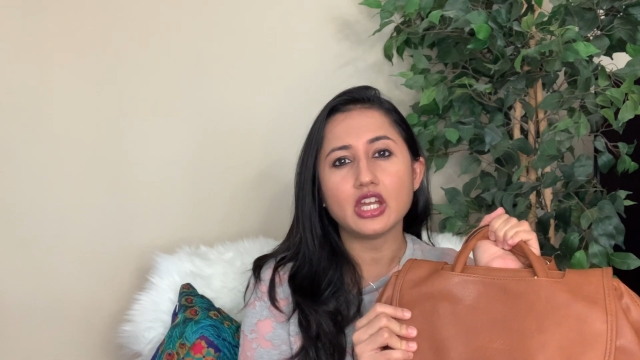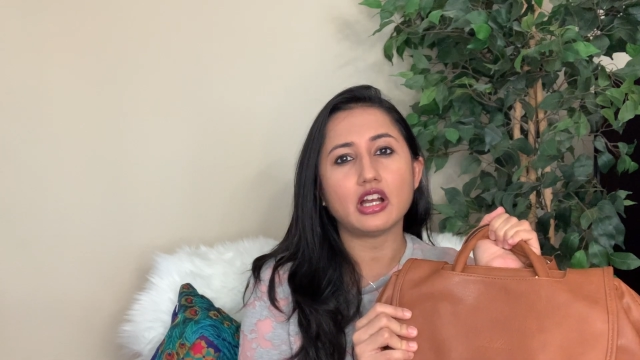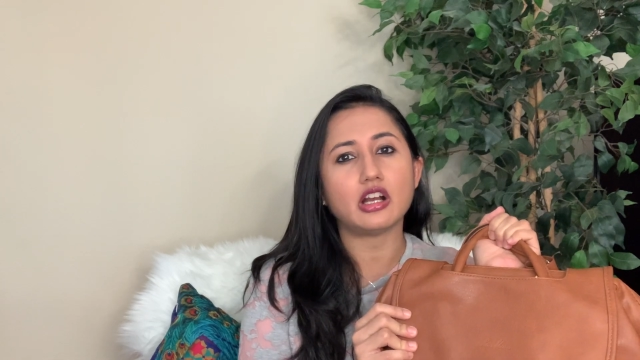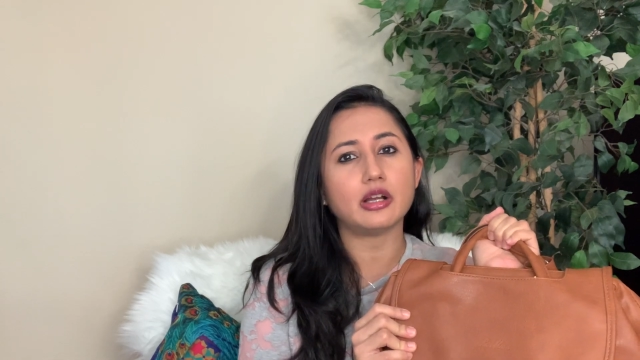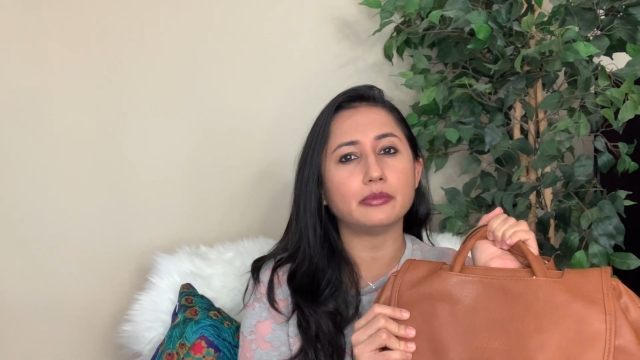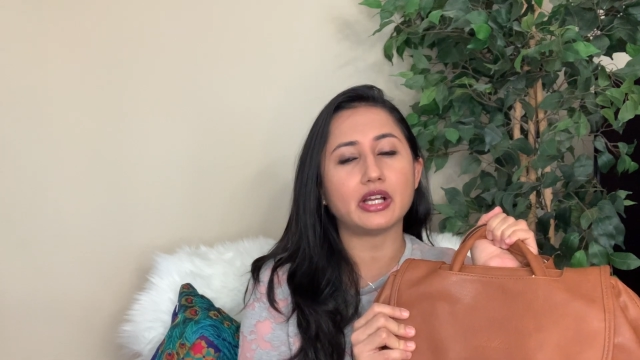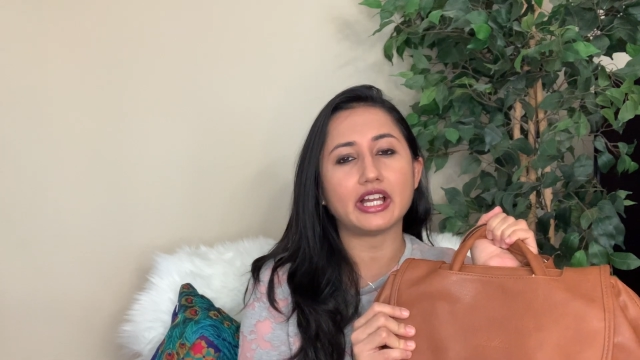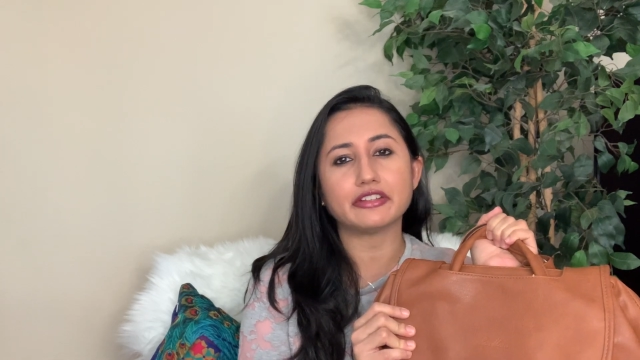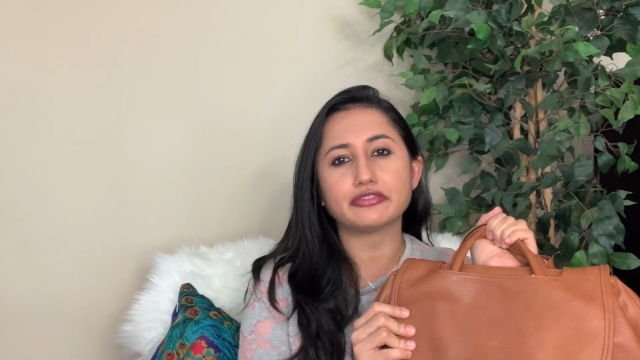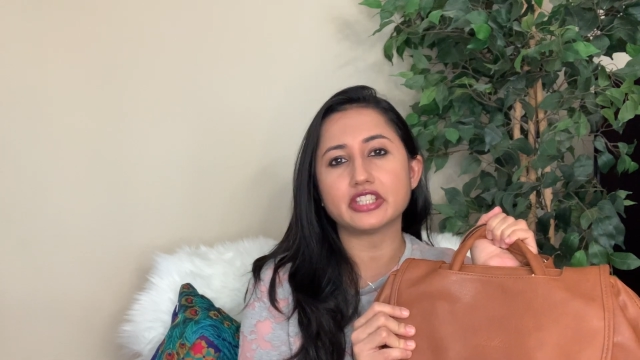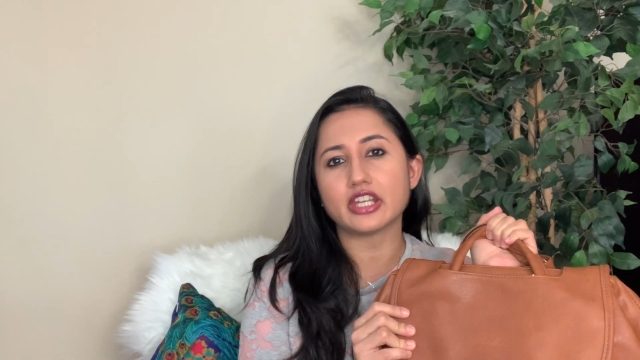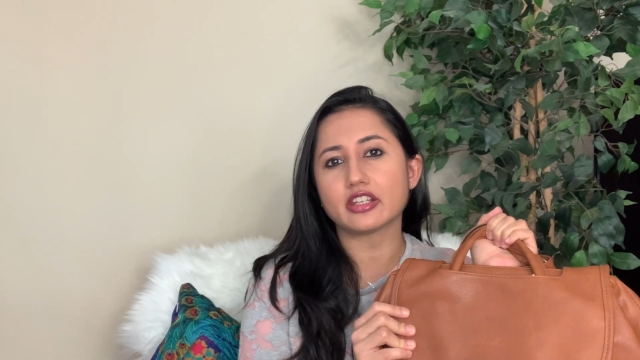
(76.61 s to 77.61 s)

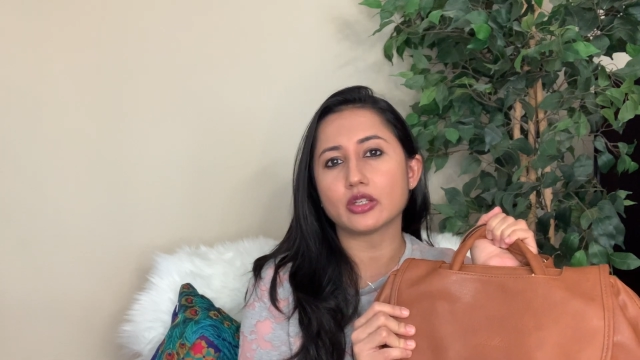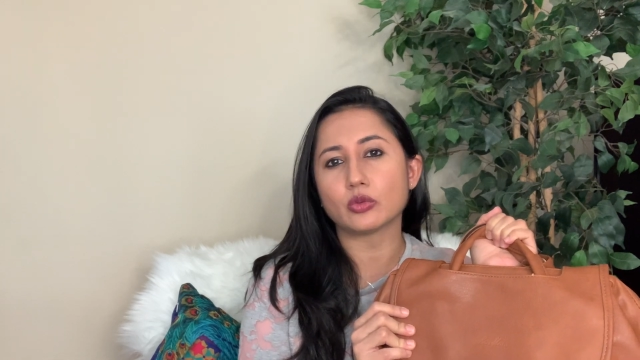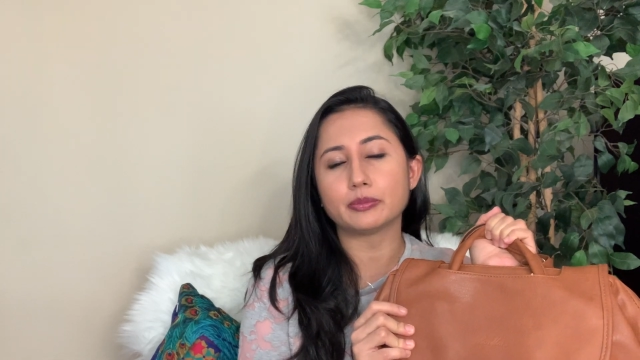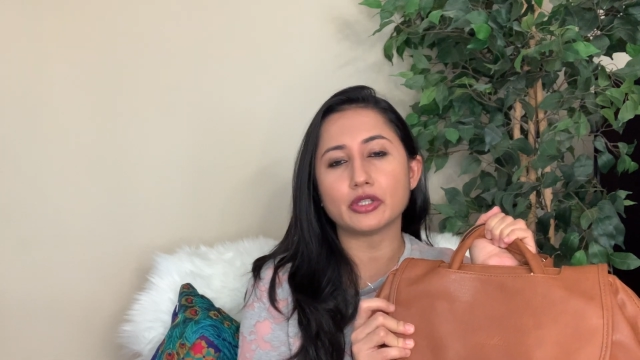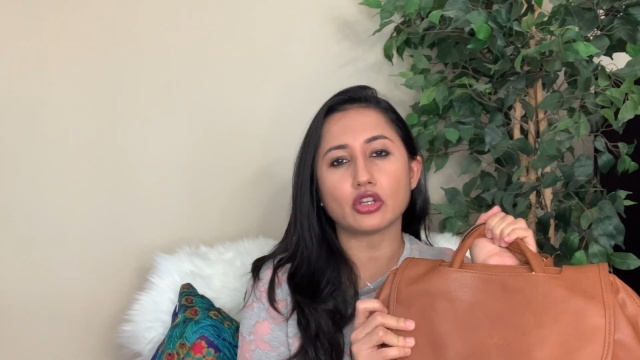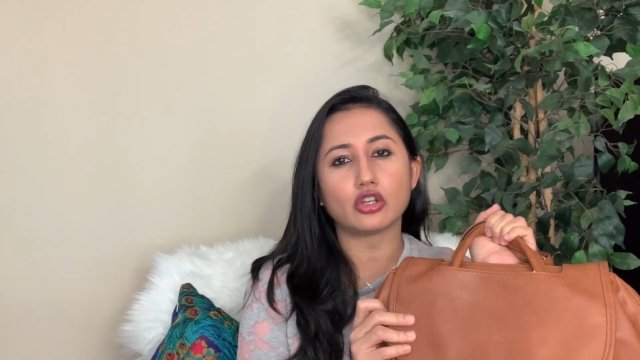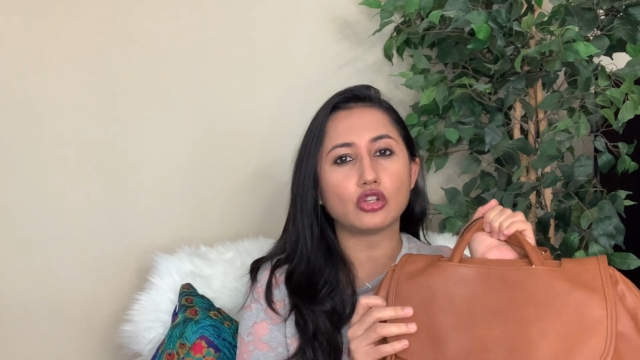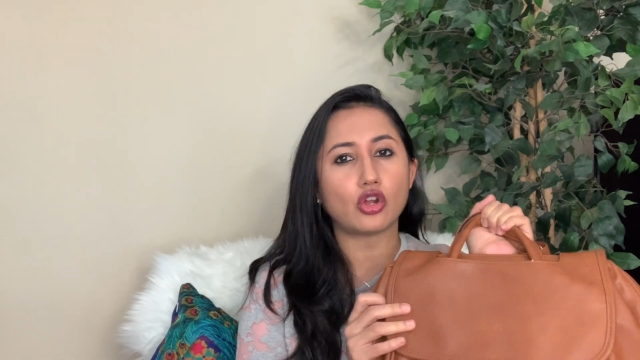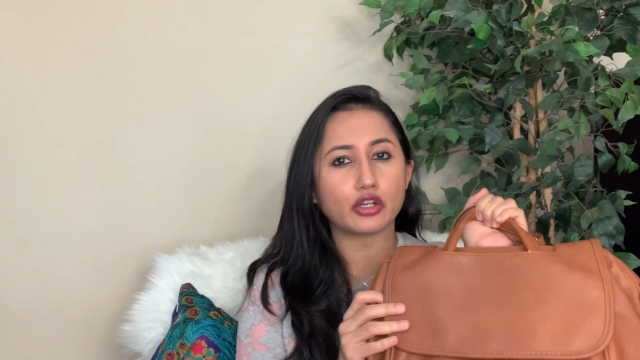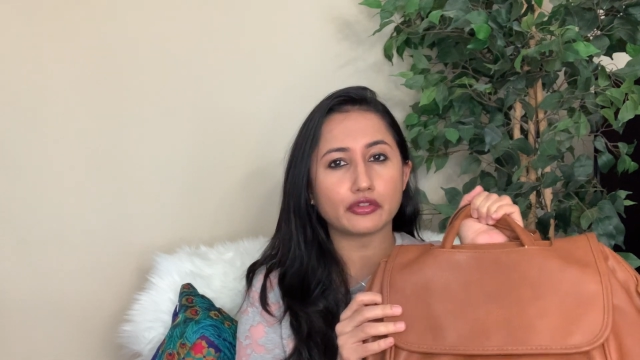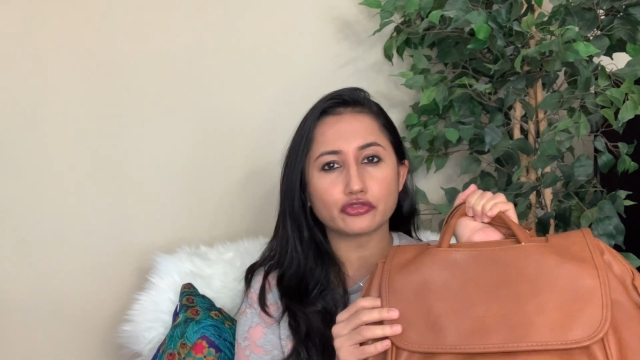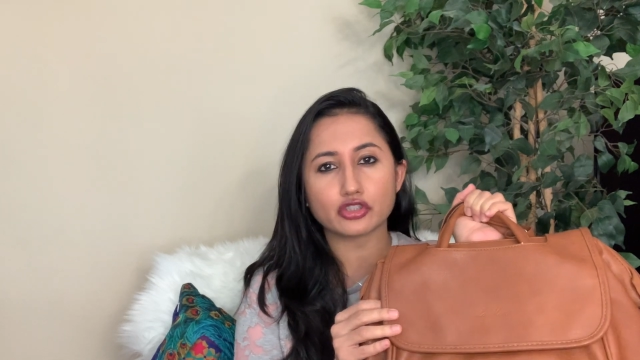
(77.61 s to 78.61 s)
I've taken it with me on a
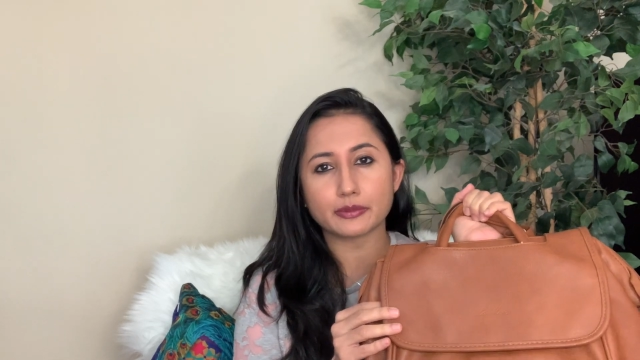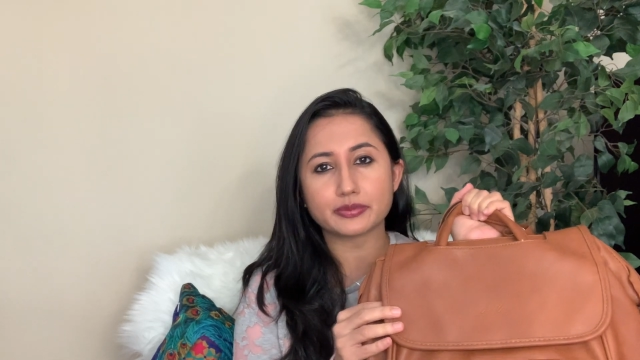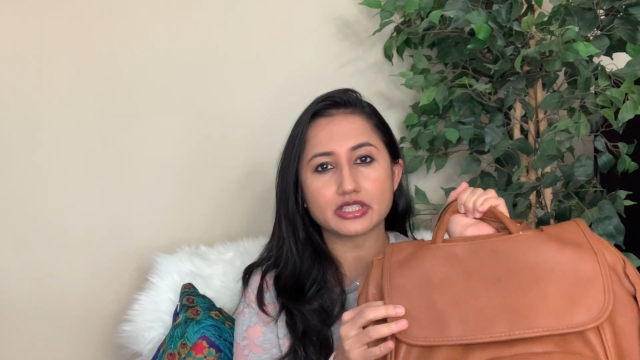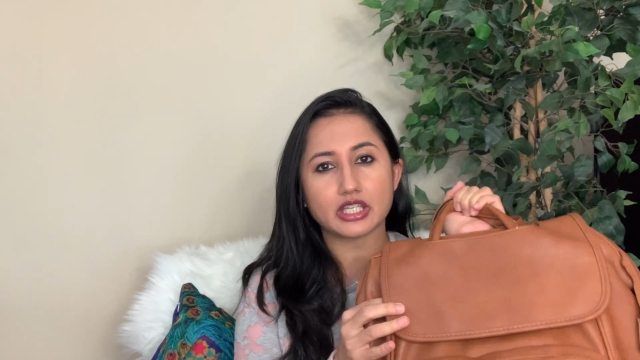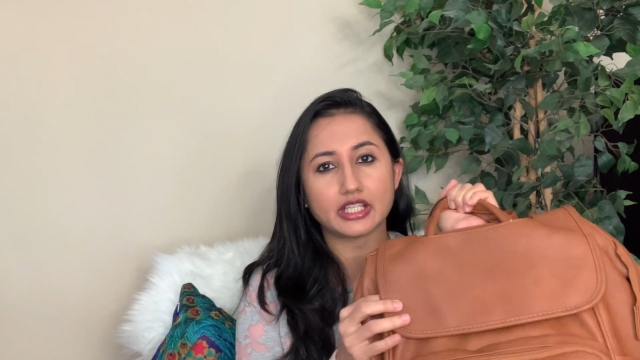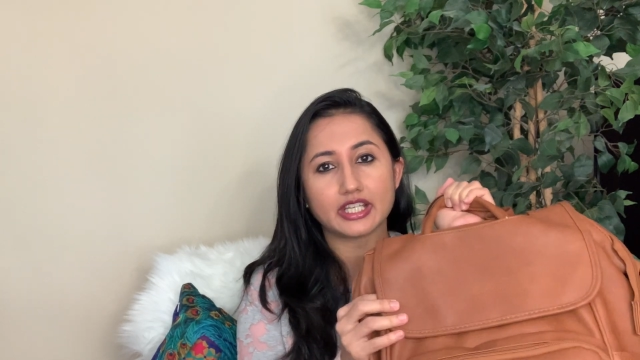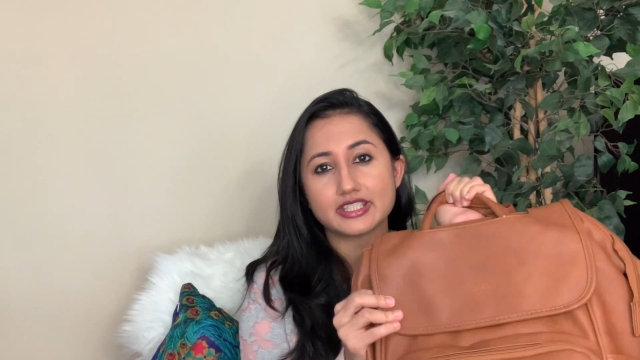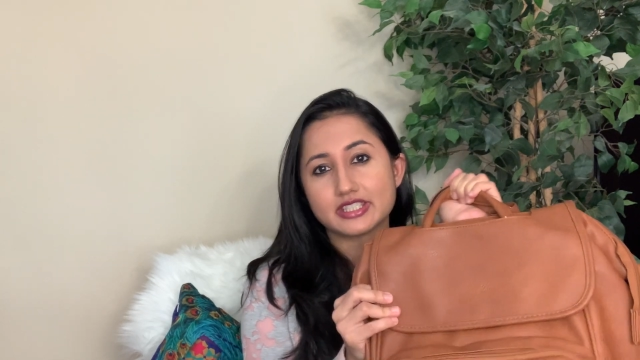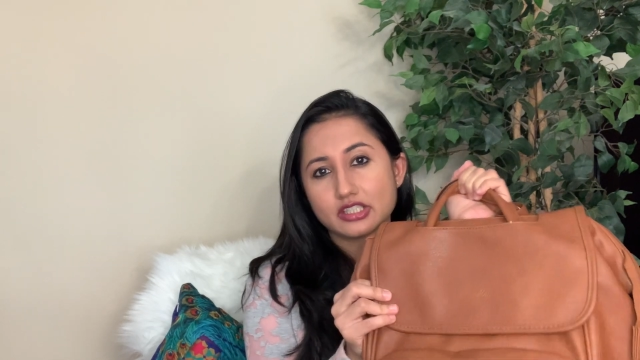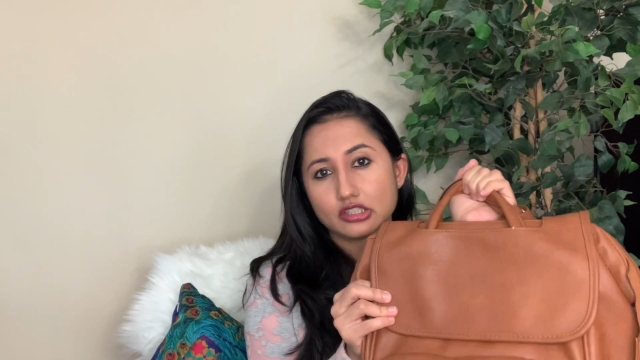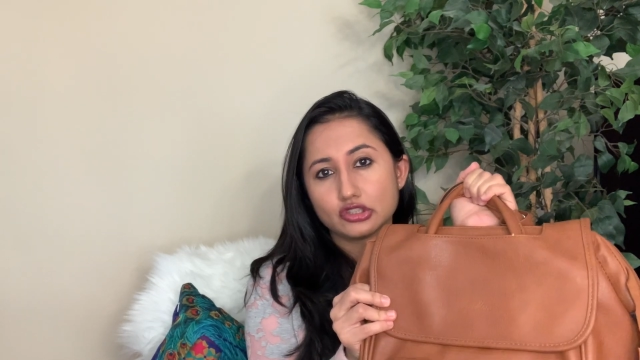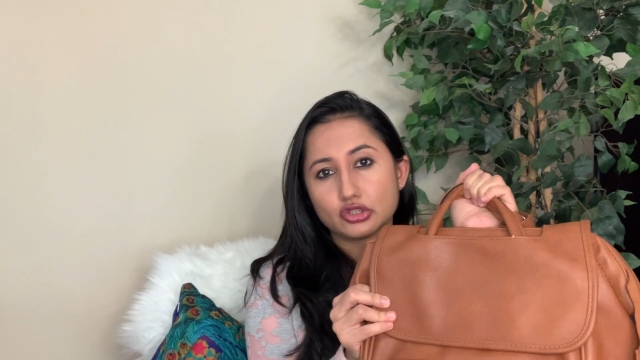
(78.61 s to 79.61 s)
lot of trips and I
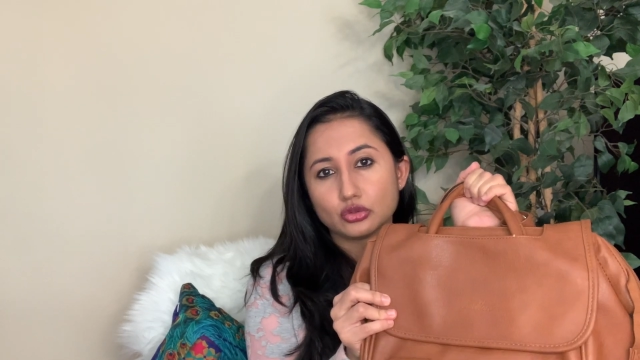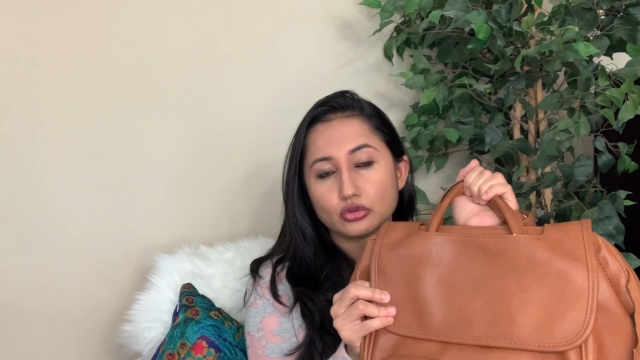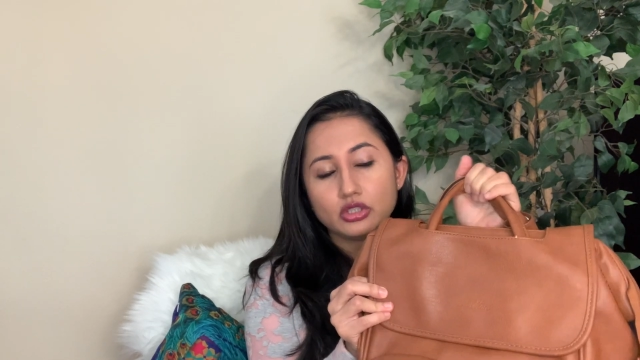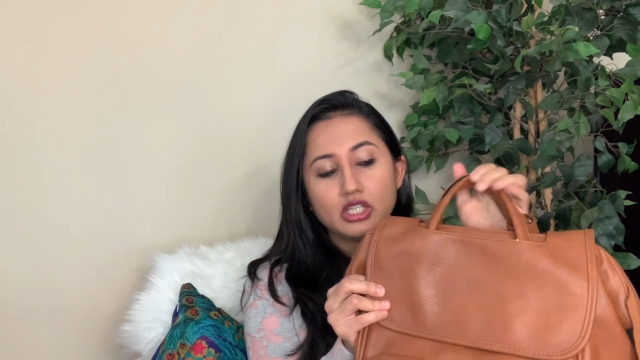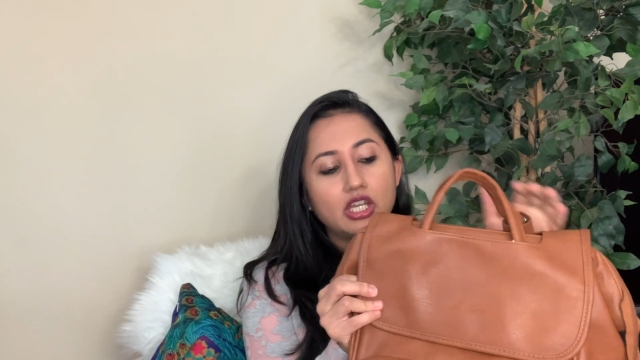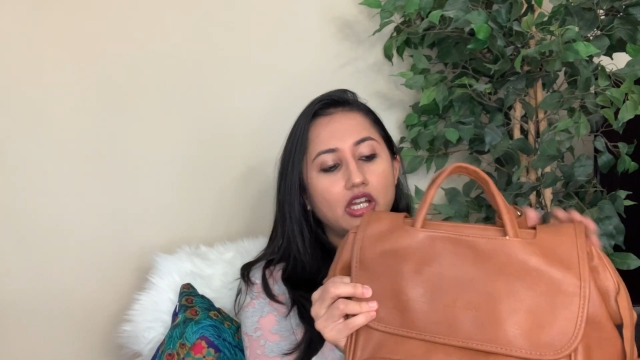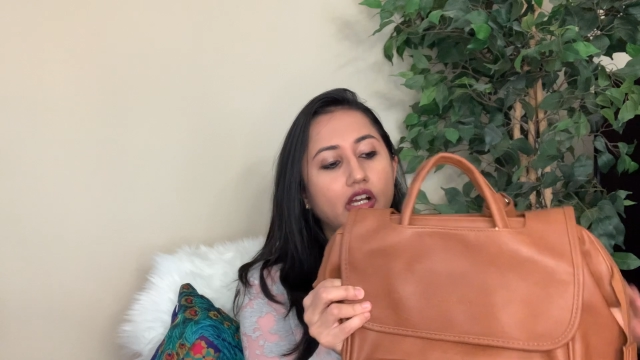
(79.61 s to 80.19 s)
still do,